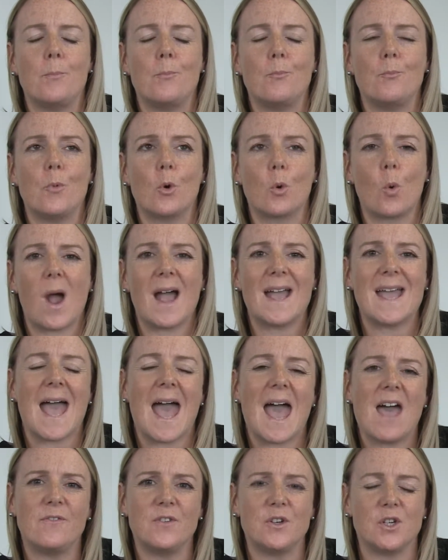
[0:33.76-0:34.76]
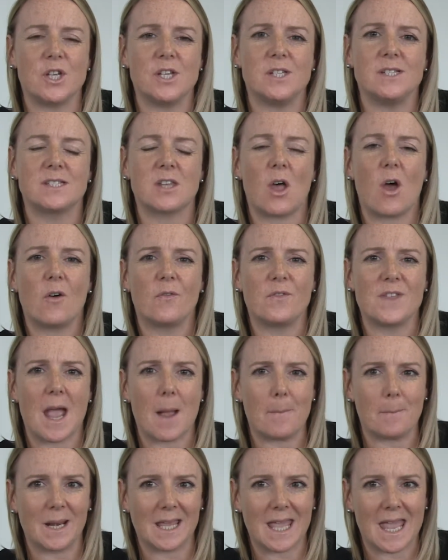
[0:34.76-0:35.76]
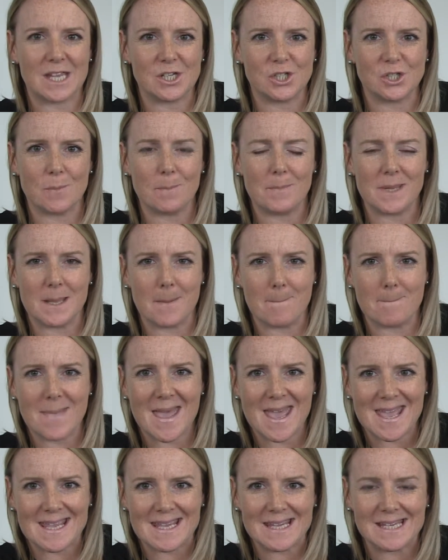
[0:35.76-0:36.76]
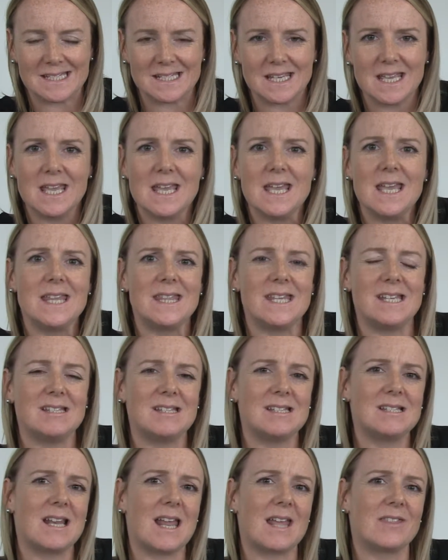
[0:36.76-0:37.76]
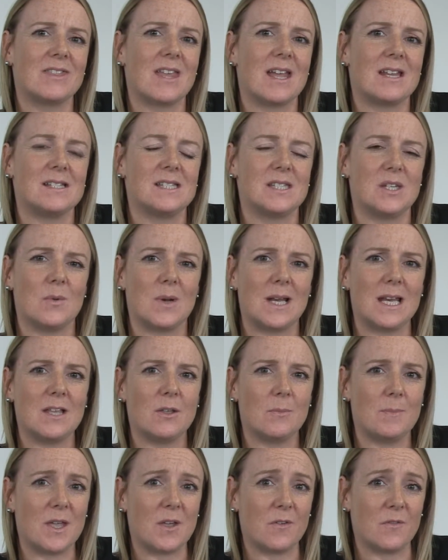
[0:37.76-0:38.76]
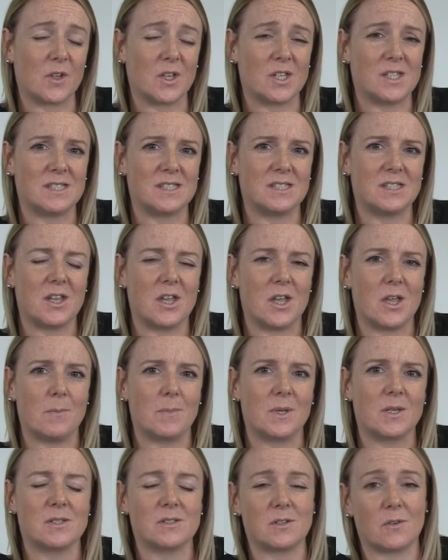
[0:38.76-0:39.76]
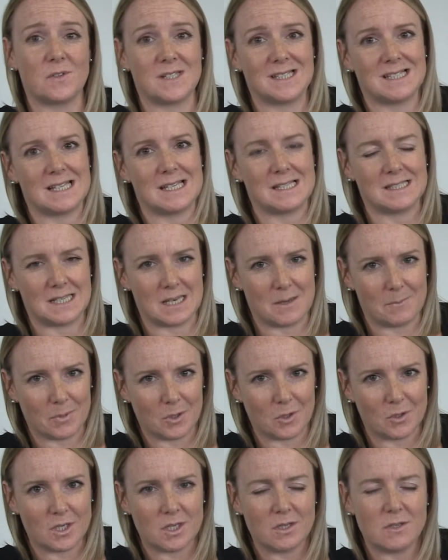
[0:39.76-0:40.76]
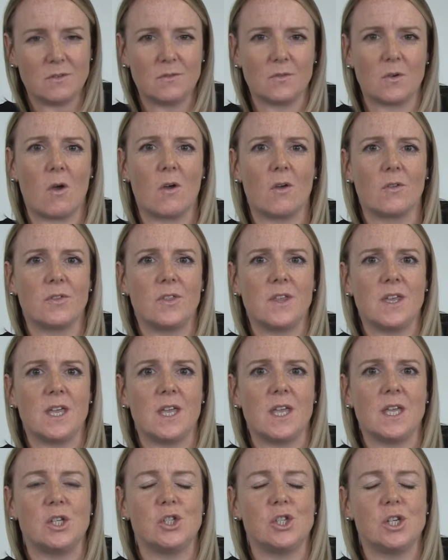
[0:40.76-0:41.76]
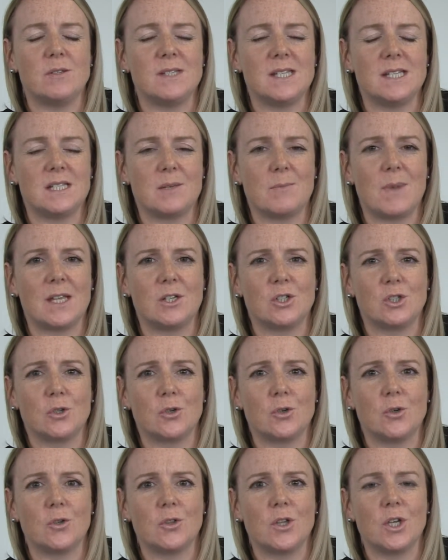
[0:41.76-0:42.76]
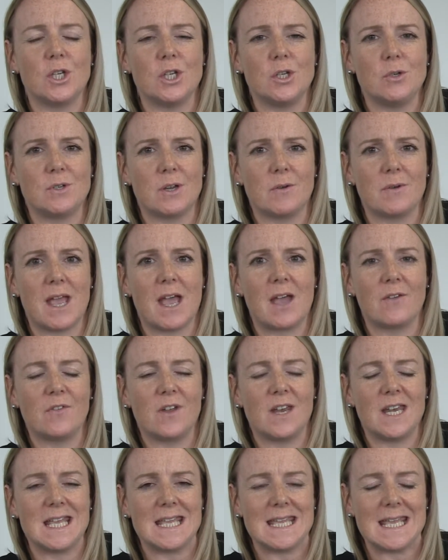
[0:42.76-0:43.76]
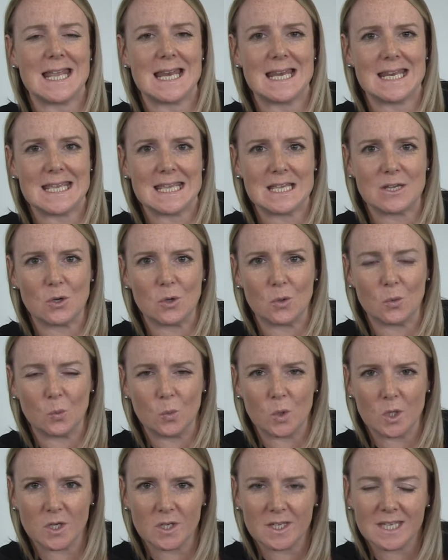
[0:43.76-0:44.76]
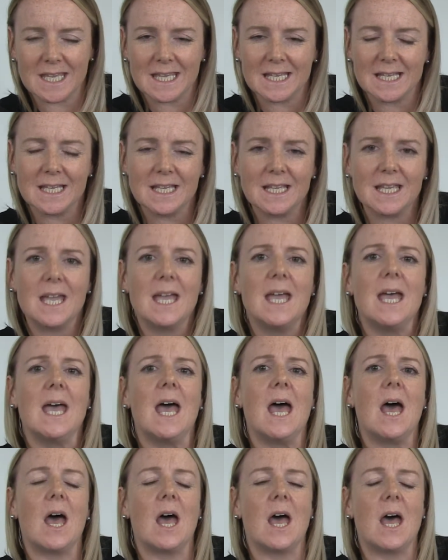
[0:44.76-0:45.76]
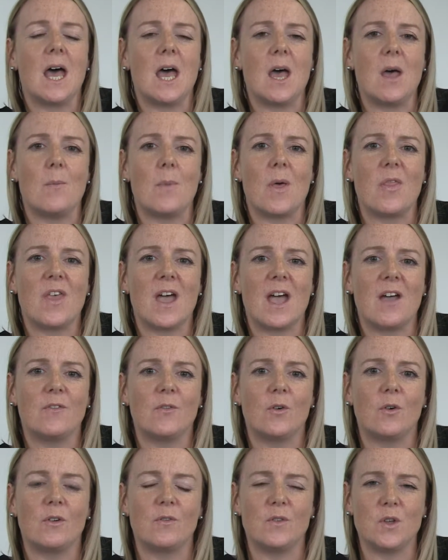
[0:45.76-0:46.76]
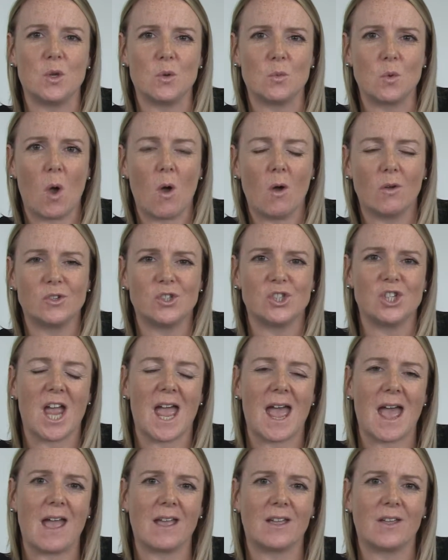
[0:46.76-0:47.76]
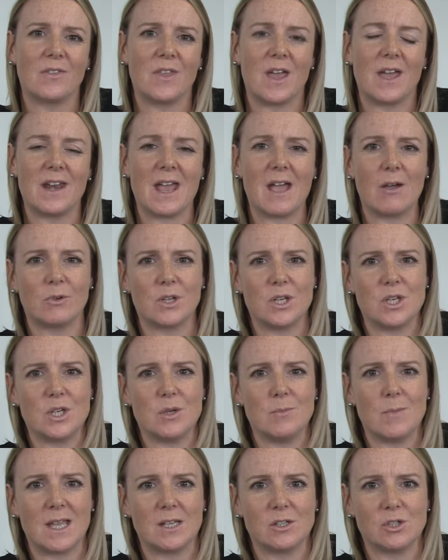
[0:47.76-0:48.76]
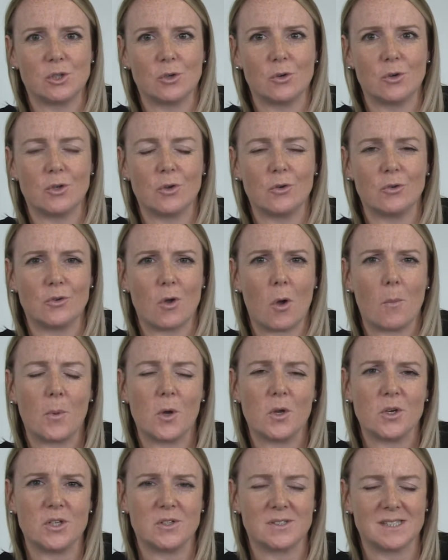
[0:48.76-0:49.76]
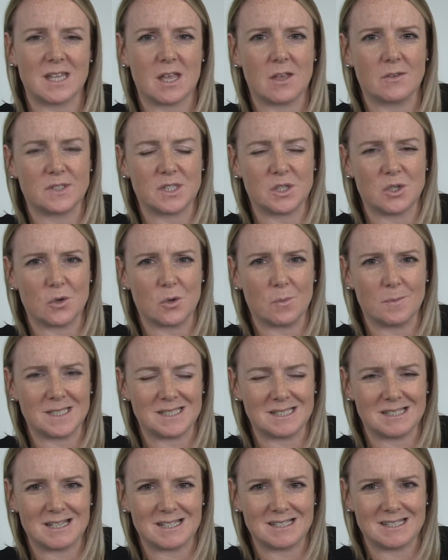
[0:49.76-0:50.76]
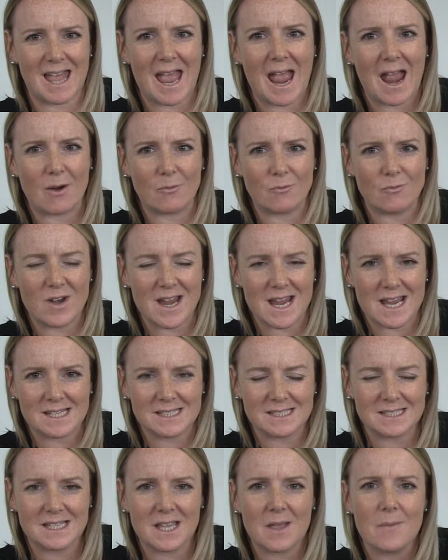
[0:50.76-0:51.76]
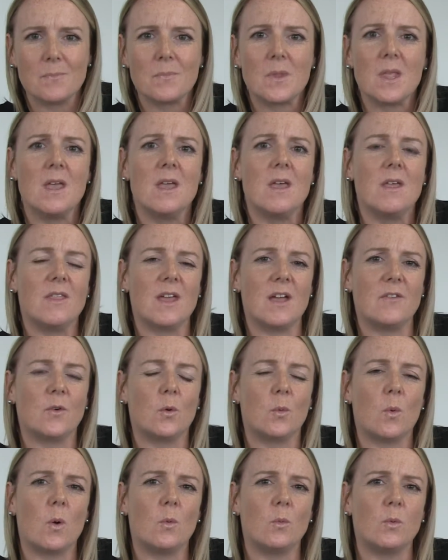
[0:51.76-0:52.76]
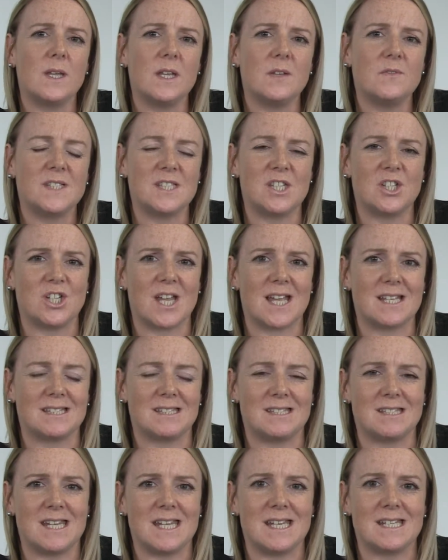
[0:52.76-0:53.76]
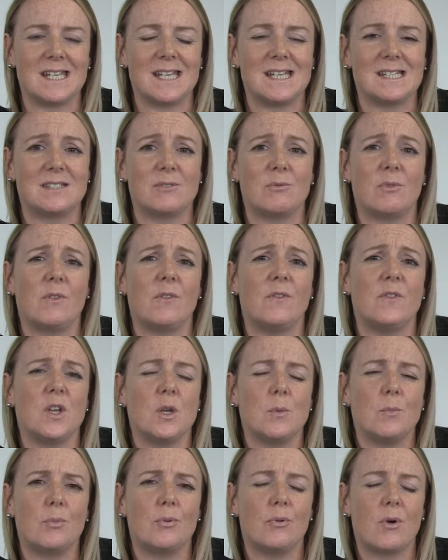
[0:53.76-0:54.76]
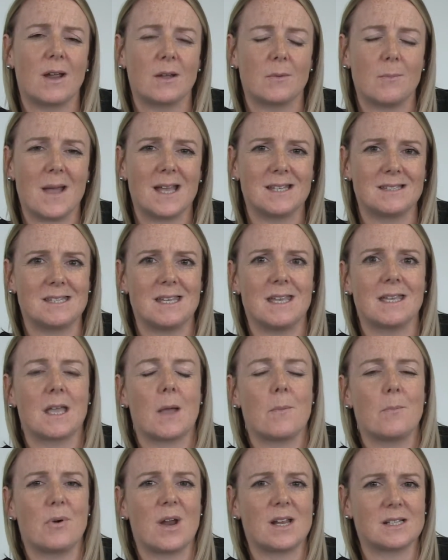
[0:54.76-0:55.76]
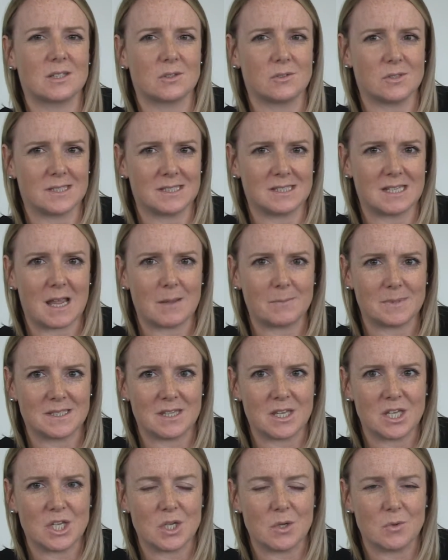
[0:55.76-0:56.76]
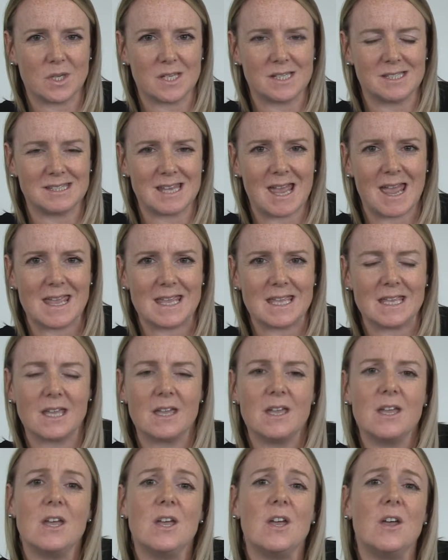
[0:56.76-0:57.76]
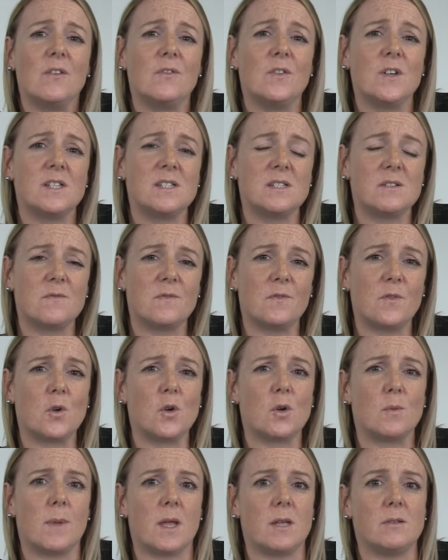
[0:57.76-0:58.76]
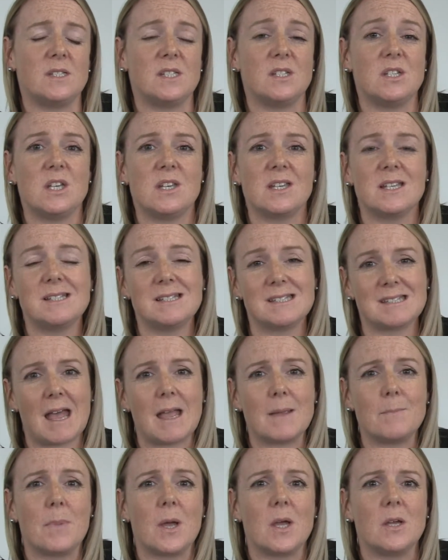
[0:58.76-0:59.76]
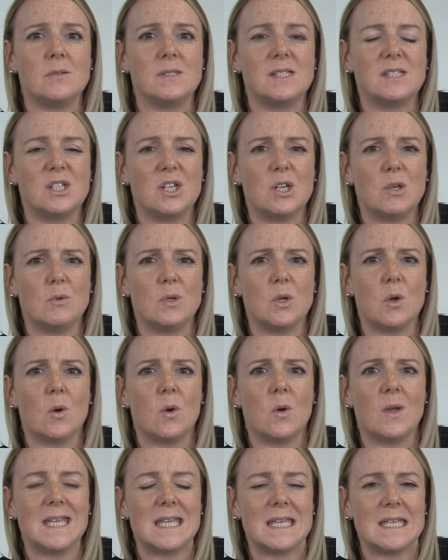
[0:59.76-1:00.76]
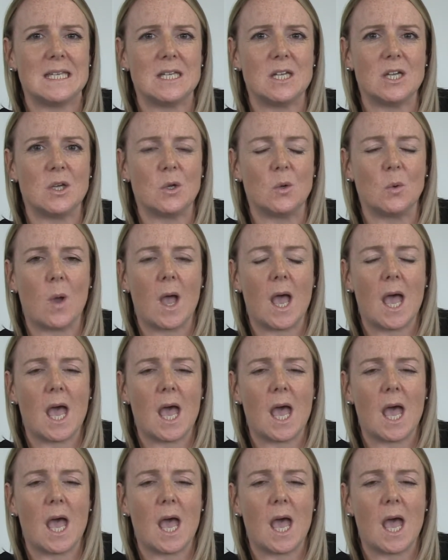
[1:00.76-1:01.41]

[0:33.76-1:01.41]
require evidence of the application being made. This has led then to a little bit of a concern because obviously as an employer you've got the duty to make sure that you don't have any illegal working. Therefore, if you can't check, then how can you make sure you're not putting yourselves and your business at risk? Therefore, what we've suggested is there are a few pragmatic and practical steps that you can take. First and foremost, you can signpost to your EU